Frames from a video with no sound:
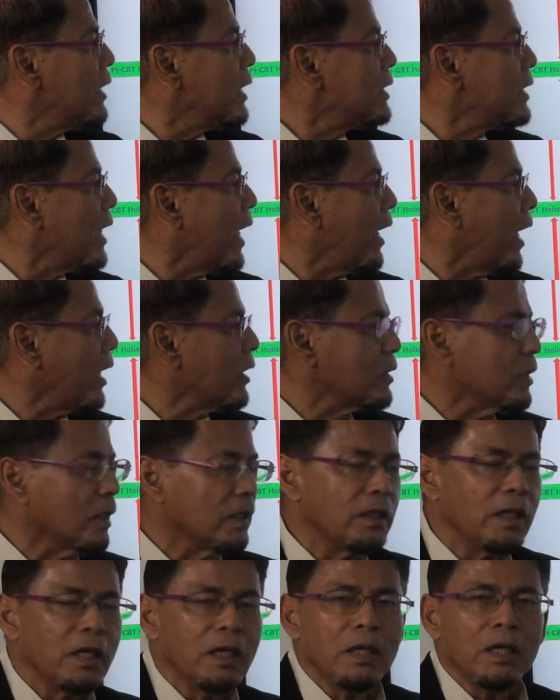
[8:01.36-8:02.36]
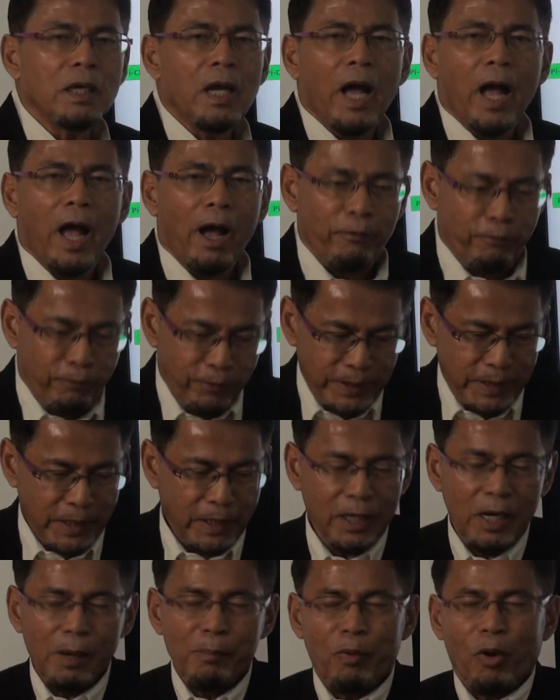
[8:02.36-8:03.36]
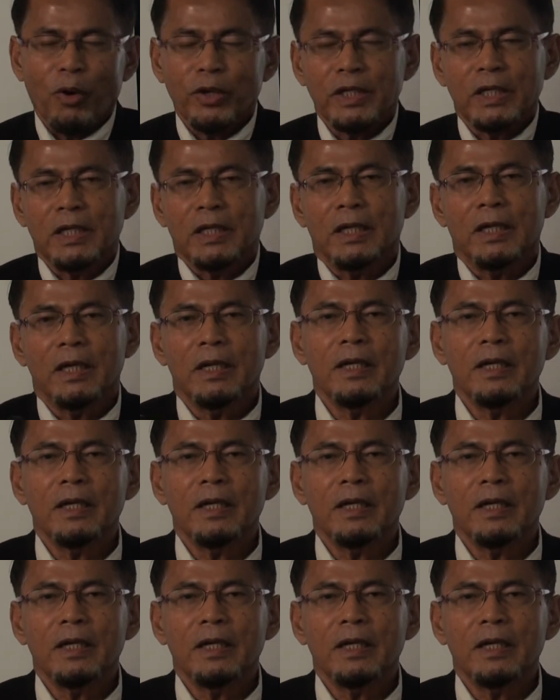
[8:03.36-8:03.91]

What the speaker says: this direction, a physical body